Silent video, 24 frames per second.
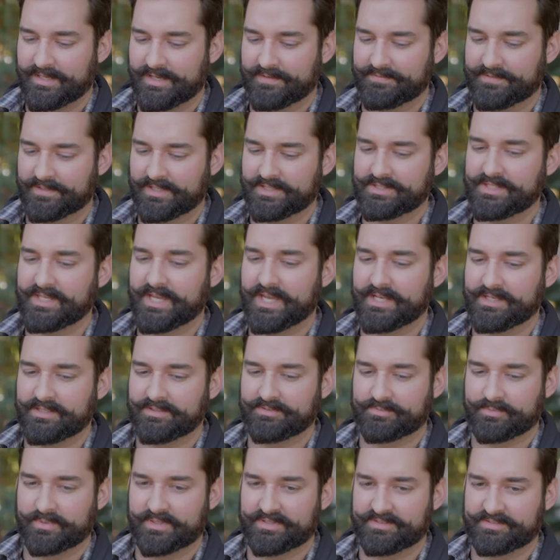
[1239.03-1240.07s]
I feel like the
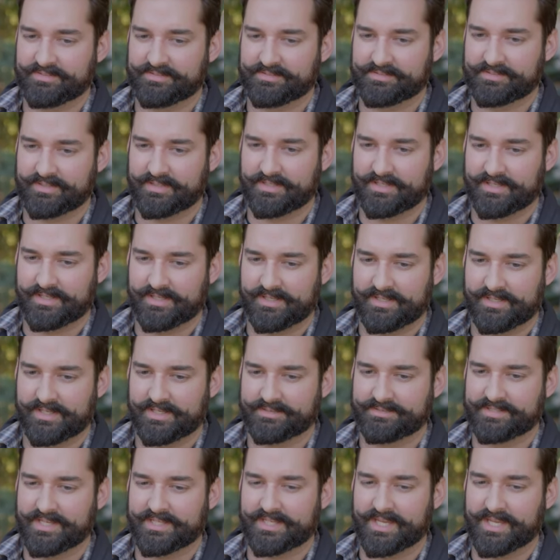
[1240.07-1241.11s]
80s was
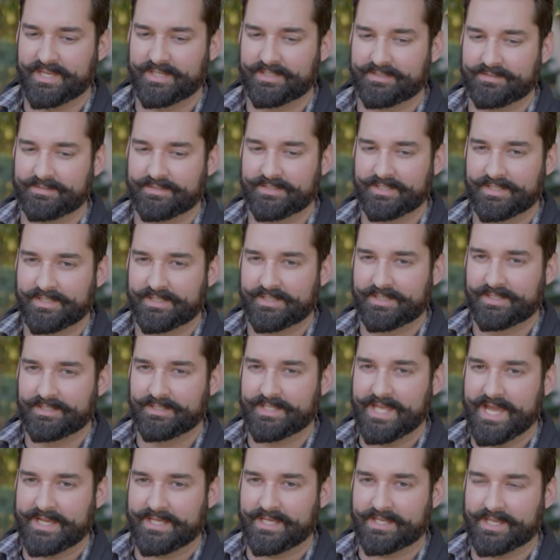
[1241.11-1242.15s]
a decade
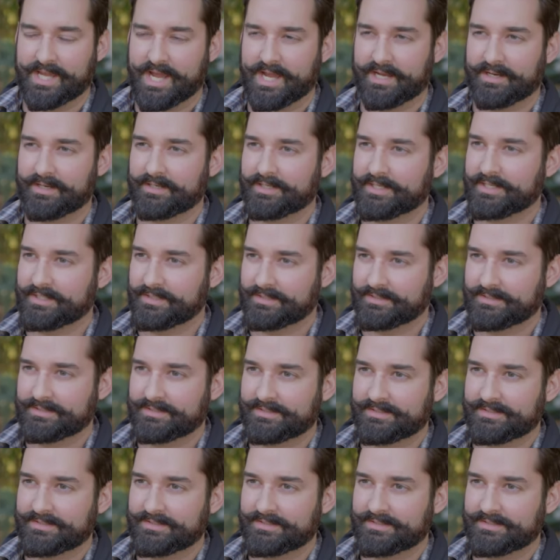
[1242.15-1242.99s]
lacking irony.